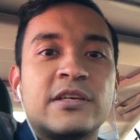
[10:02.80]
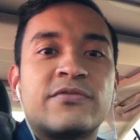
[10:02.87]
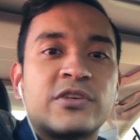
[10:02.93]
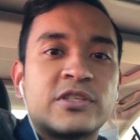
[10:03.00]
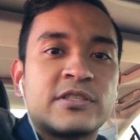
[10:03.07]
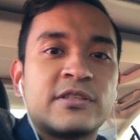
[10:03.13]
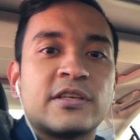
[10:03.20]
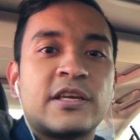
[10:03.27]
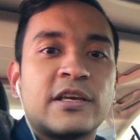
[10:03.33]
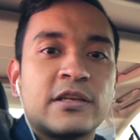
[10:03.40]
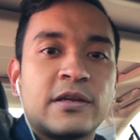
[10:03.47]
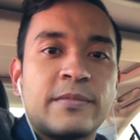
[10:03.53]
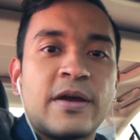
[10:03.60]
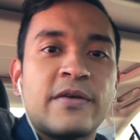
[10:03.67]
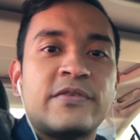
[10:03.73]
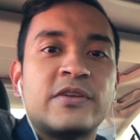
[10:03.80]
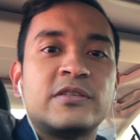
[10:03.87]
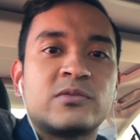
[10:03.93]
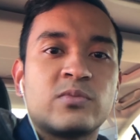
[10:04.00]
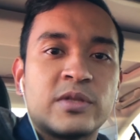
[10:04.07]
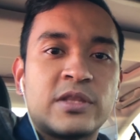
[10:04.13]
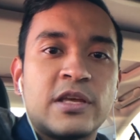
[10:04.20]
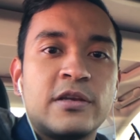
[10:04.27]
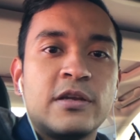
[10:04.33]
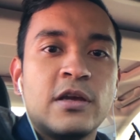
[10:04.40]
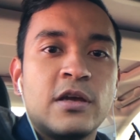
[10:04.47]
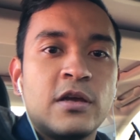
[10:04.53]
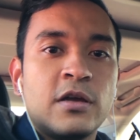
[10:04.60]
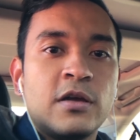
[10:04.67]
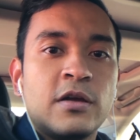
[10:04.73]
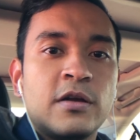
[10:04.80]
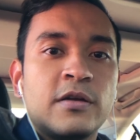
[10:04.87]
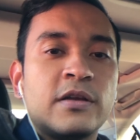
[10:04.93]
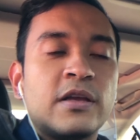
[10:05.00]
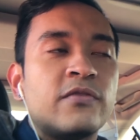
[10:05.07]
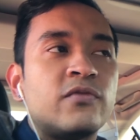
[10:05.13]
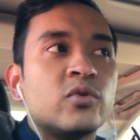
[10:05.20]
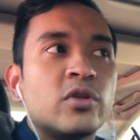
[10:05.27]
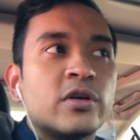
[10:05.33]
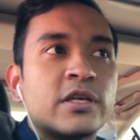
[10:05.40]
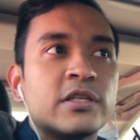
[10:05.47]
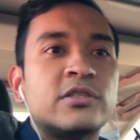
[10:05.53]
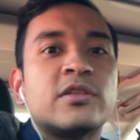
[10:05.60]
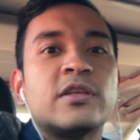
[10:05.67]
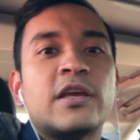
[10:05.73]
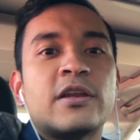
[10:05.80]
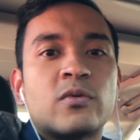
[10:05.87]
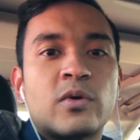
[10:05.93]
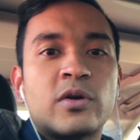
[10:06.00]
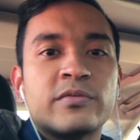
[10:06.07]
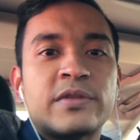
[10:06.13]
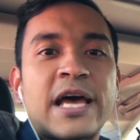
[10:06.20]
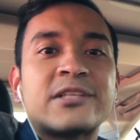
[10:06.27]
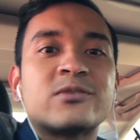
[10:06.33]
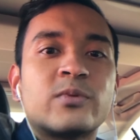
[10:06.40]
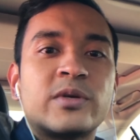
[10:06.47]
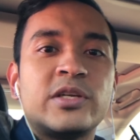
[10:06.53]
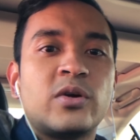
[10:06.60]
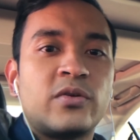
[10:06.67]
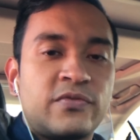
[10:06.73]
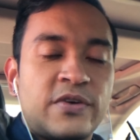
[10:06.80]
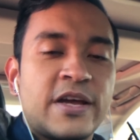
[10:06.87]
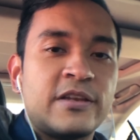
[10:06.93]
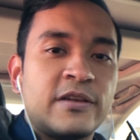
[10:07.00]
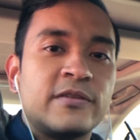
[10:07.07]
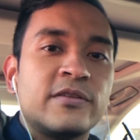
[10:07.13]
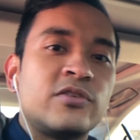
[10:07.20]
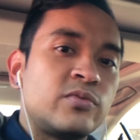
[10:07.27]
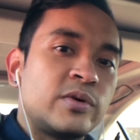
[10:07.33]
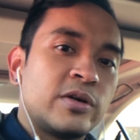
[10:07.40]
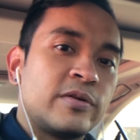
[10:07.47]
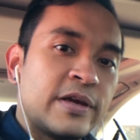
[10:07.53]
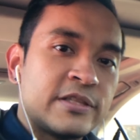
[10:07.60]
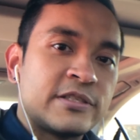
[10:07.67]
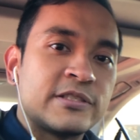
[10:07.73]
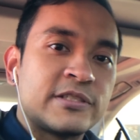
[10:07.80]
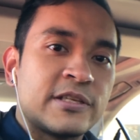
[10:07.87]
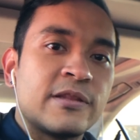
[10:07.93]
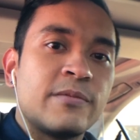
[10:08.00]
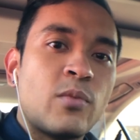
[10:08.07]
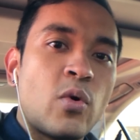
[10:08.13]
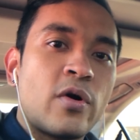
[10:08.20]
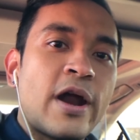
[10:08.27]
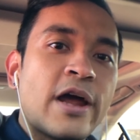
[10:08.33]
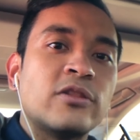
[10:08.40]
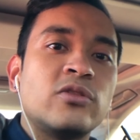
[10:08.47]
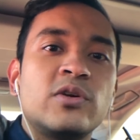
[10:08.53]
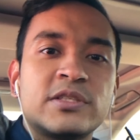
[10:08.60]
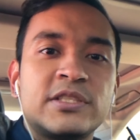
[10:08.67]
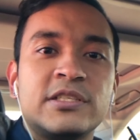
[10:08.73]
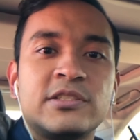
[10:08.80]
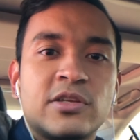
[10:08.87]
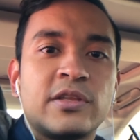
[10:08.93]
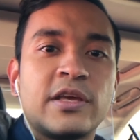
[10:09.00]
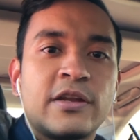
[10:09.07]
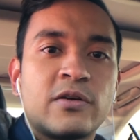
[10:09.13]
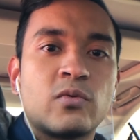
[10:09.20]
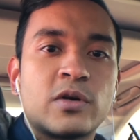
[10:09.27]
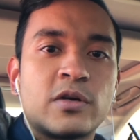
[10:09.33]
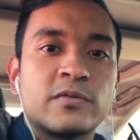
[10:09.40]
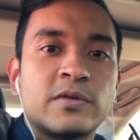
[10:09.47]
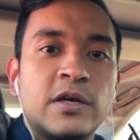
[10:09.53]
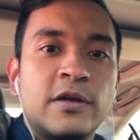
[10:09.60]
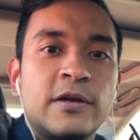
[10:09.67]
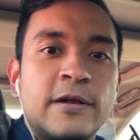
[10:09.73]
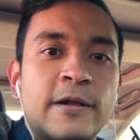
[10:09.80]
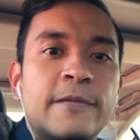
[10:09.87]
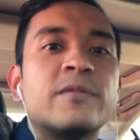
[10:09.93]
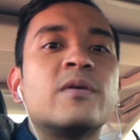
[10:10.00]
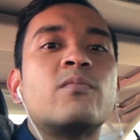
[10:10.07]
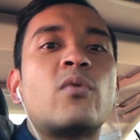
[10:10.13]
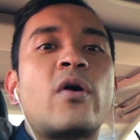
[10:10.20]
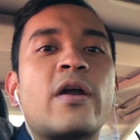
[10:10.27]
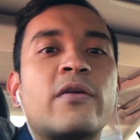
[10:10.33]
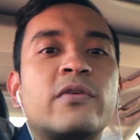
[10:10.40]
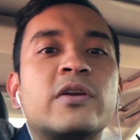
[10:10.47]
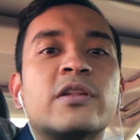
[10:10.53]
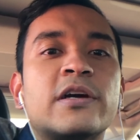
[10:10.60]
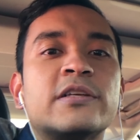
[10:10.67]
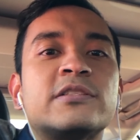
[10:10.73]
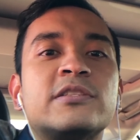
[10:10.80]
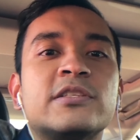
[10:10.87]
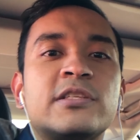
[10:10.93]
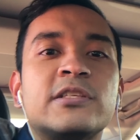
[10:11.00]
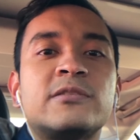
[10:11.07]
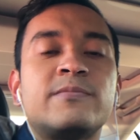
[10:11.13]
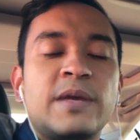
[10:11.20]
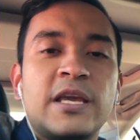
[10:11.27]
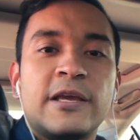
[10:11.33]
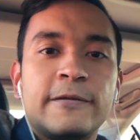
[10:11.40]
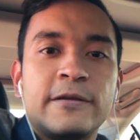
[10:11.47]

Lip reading: first the kingdom of heaven is within. If you look into the inner world, that's where you'll find the real answers. And the more I looked into the inner world, the more I realized this is me.